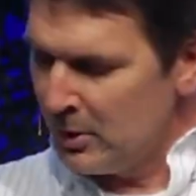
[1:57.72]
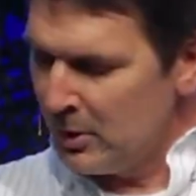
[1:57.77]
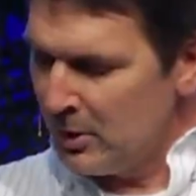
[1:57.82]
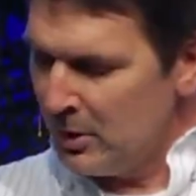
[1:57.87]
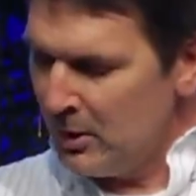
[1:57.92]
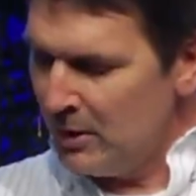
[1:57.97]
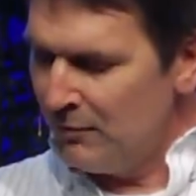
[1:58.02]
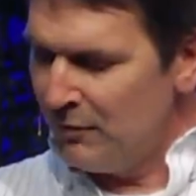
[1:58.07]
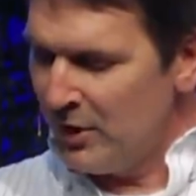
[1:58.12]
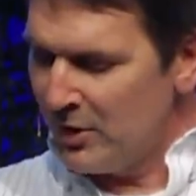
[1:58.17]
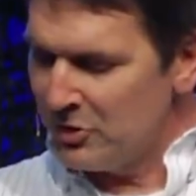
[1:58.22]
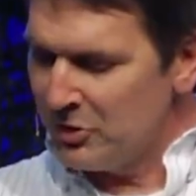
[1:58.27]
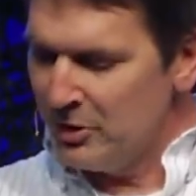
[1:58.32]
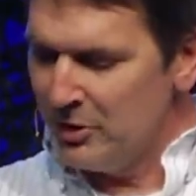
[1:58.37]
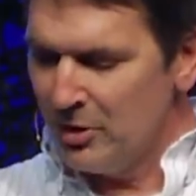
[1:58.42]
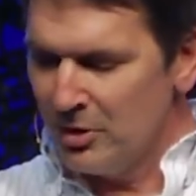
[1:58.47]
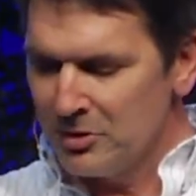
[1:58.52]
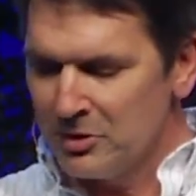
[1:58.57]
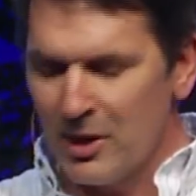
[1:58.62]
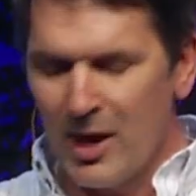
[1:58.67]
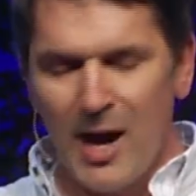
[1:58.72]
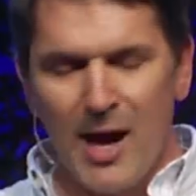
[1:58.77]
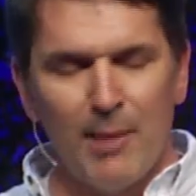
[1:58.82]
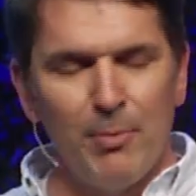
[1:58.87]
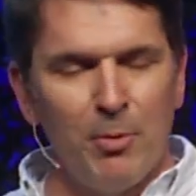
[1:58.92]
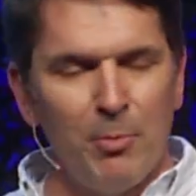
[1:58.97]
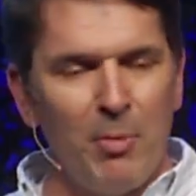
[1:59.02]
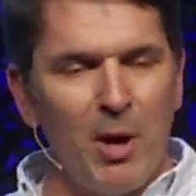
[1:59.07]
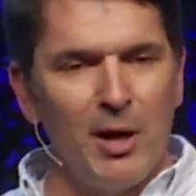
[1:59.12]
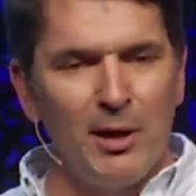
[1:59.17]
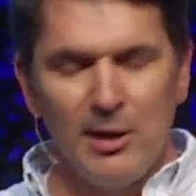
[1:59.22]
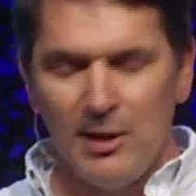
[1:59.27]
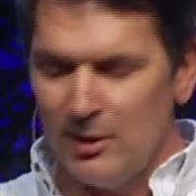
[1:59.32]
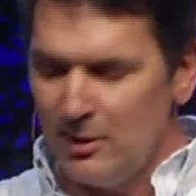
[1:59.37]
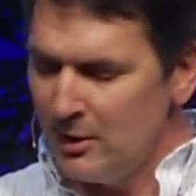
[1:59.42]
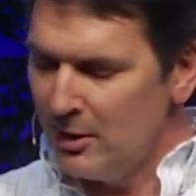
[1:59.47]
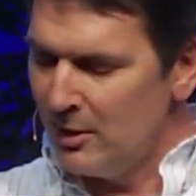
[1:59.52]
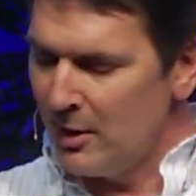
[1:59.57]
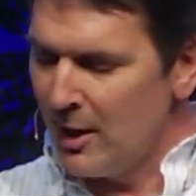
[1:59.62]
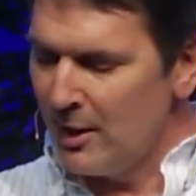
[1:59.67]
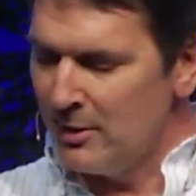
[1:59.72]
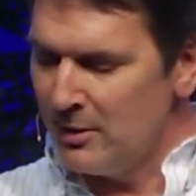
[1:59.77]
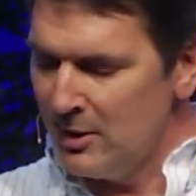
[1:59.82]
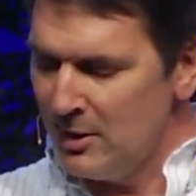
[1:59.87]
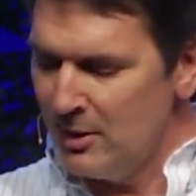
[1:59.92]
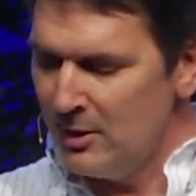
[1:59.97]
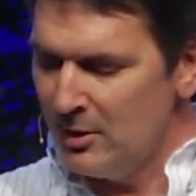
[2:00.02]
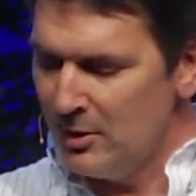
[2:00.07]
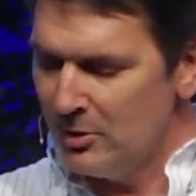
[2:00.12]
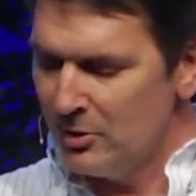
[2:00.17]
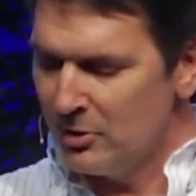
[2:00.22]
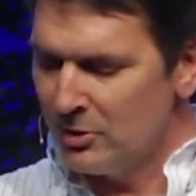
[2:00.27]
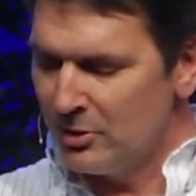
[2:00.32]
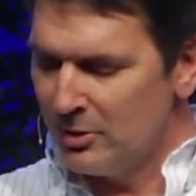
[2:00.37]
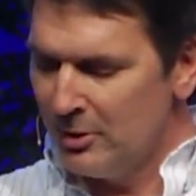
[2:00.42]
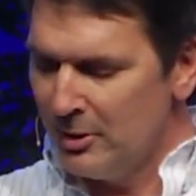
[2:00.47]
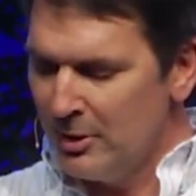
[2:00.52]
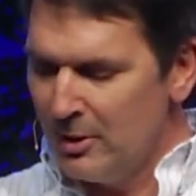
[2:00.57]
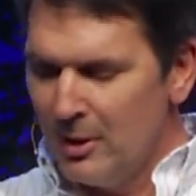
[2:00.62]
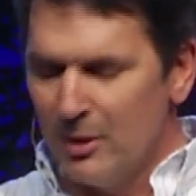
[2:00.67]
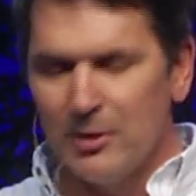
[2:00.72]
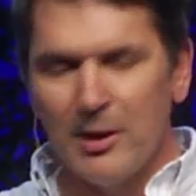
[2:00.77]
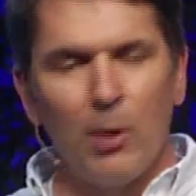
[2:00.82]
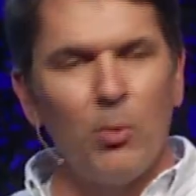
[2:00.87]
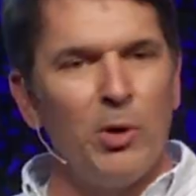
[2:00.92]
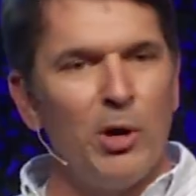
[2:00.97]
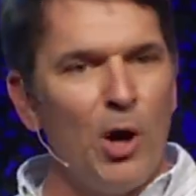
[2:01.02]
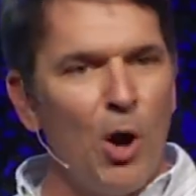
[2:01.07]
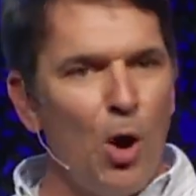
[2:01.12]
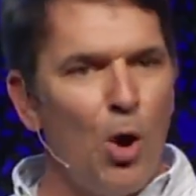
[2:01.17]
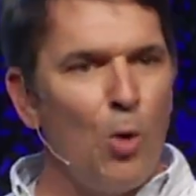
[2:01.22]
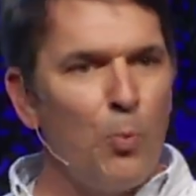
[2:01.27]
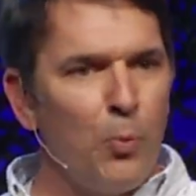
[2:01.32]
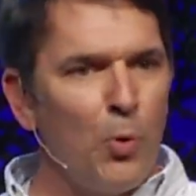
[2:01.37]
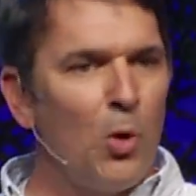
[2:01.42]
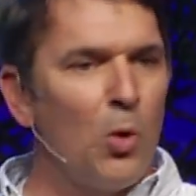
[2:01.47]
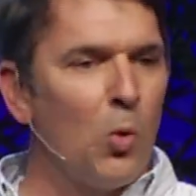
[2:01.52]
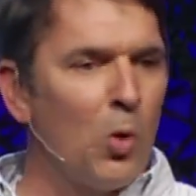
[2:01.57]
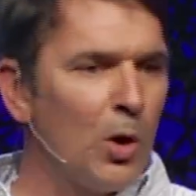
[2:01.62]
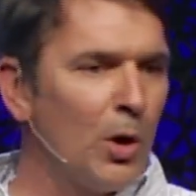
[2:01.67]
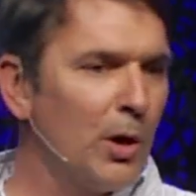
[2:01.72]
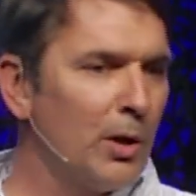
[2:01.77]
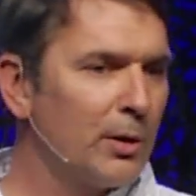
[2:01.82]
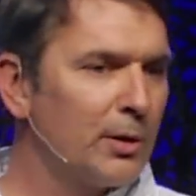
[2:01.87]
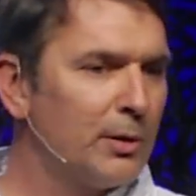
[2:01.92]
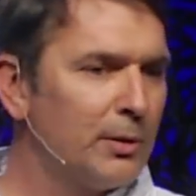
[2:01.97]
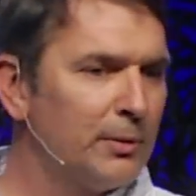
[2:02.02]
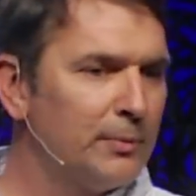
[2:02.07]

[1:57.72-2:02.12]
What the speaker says: investing our time and money in ideas that we hope will work.